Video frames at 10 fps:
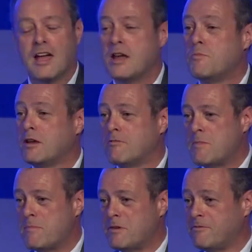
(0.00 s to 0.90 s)
Anybody
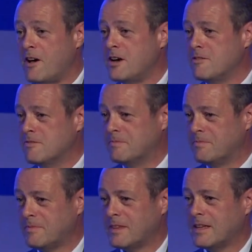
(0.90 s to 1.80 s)
remember vinyl?
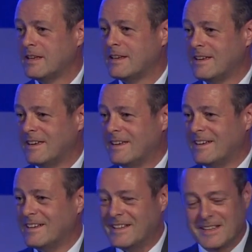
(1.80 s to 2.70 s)

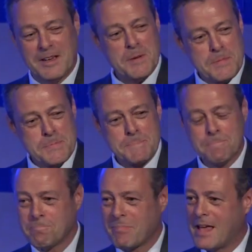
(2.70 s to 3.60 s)
No?
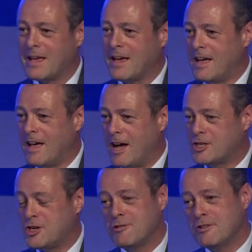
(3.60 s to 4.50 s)

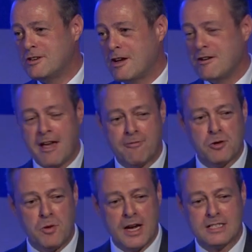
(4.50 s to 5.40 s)
Our children don't have
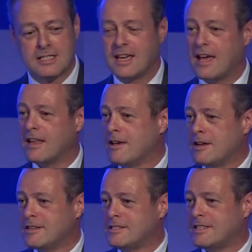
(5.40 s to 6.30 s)
to wait to
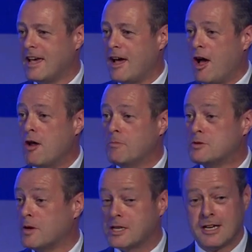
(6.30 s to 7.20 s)
get home
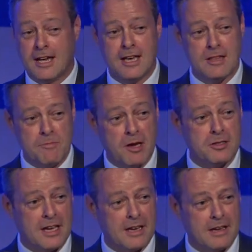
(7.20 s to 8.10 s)
to actually hear the
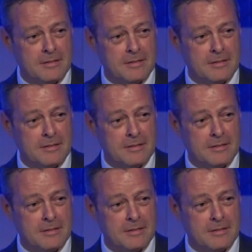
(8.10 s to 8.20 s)
music.